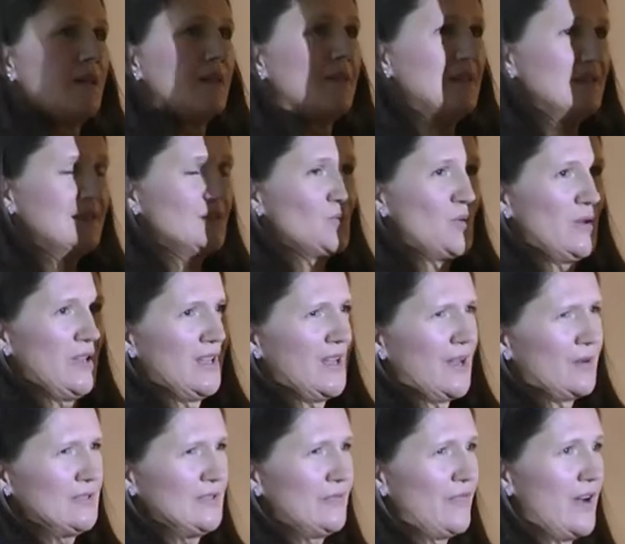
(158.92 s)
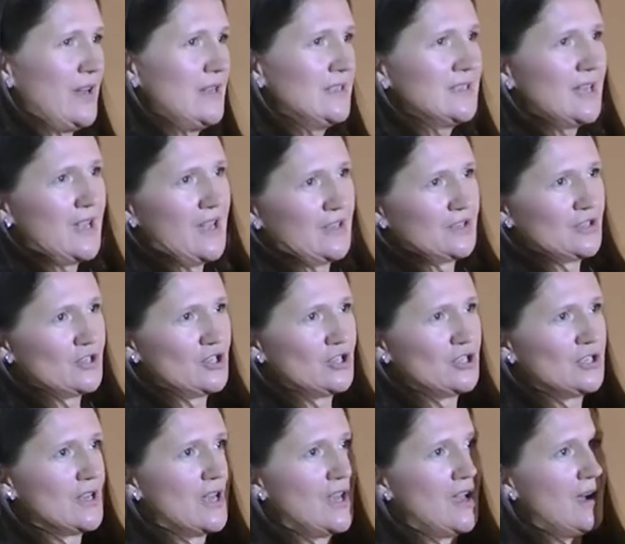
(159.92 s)
This week I was very
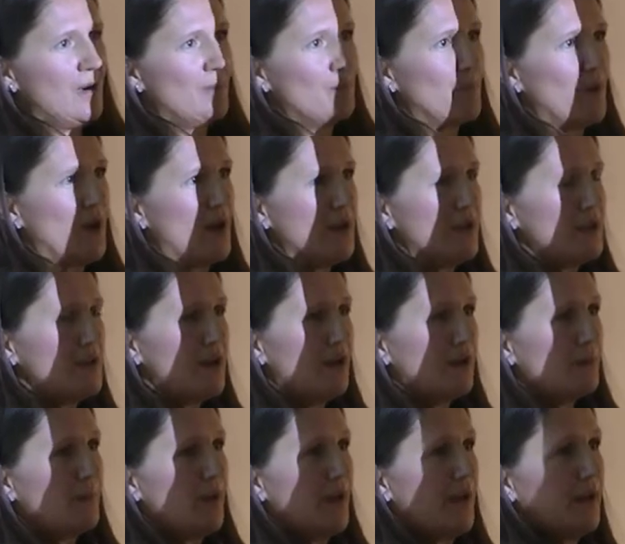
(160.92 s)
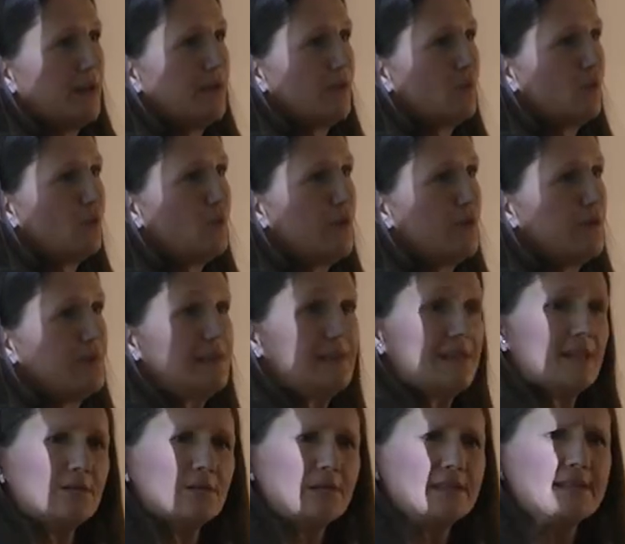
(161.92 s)
touched by a young man with
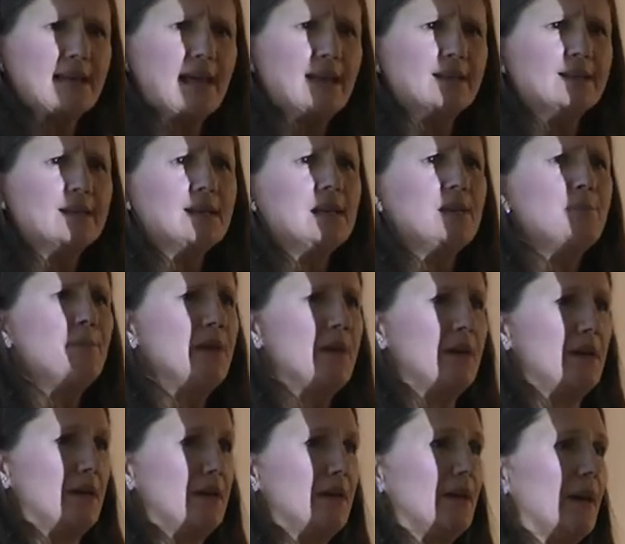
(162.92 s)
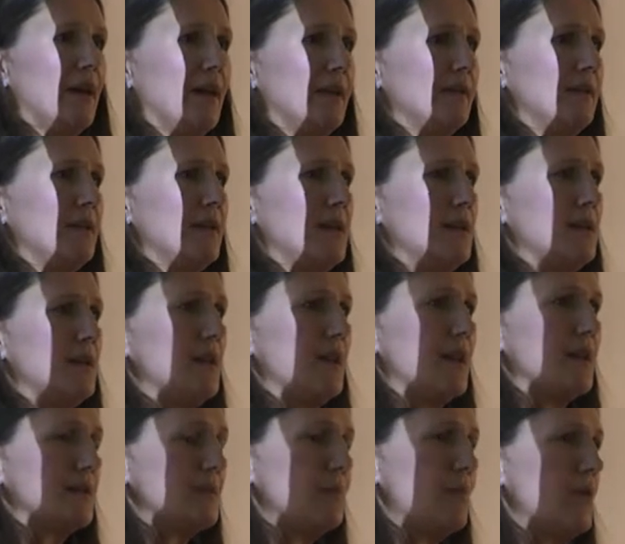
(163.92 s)
sickle cell anemia, and he
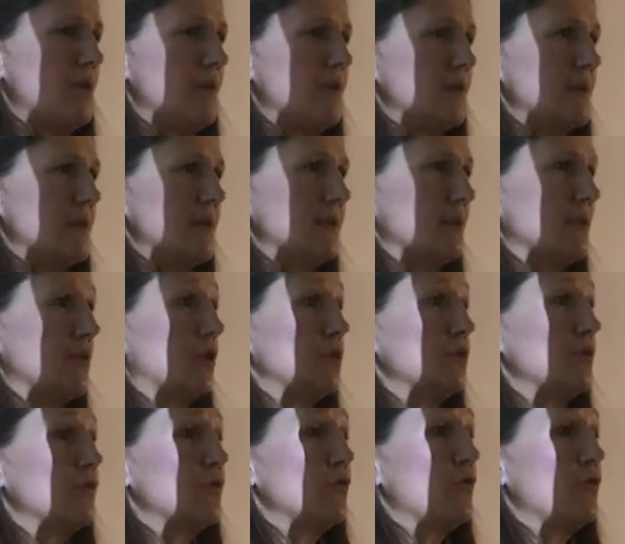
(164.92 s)
experiences a lot of